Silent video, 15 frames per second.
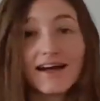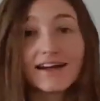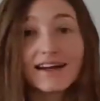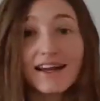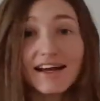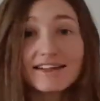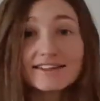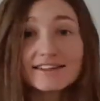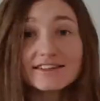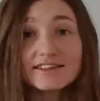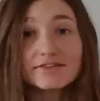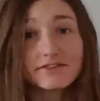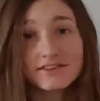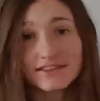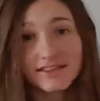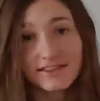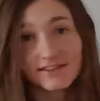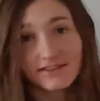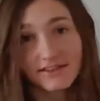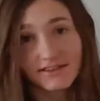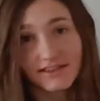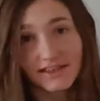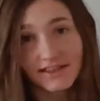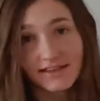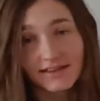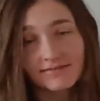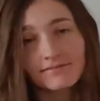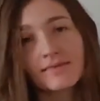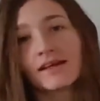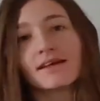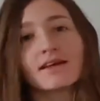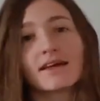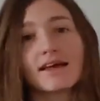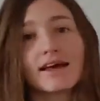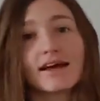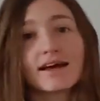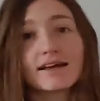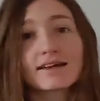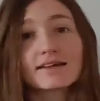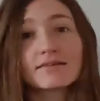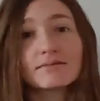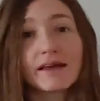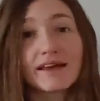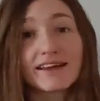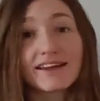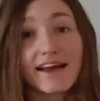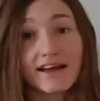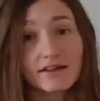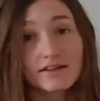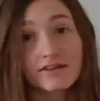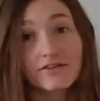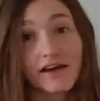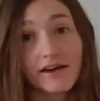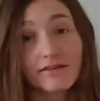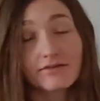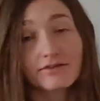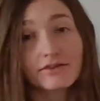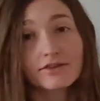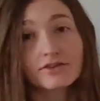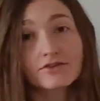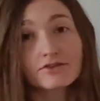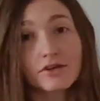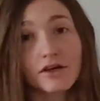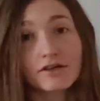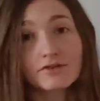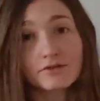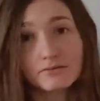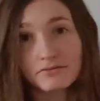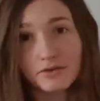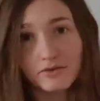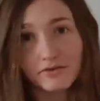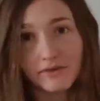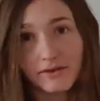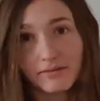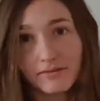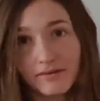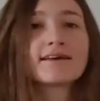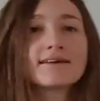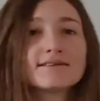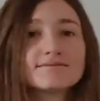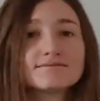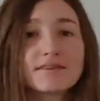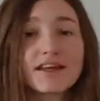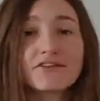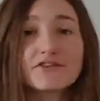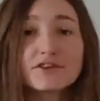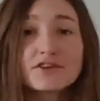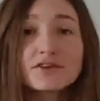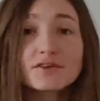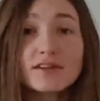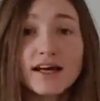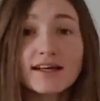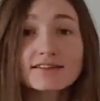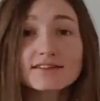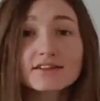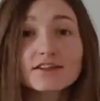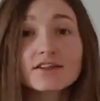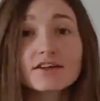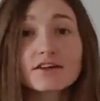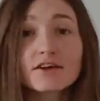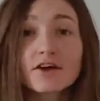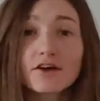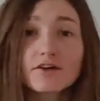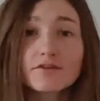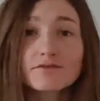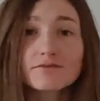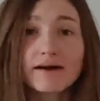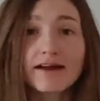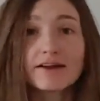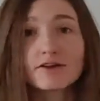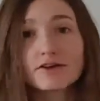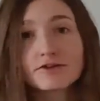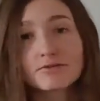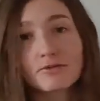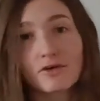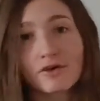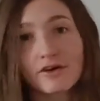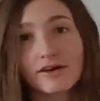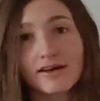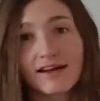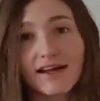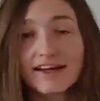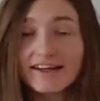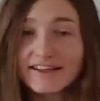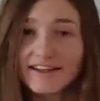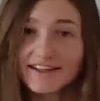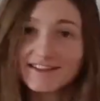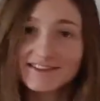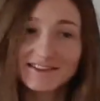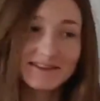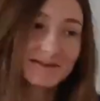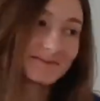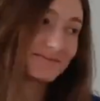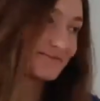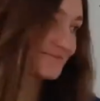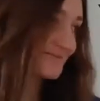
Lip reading: Analyze the different skills you need and make an active effort to try to improve them. If you do that, the curve might look more like this.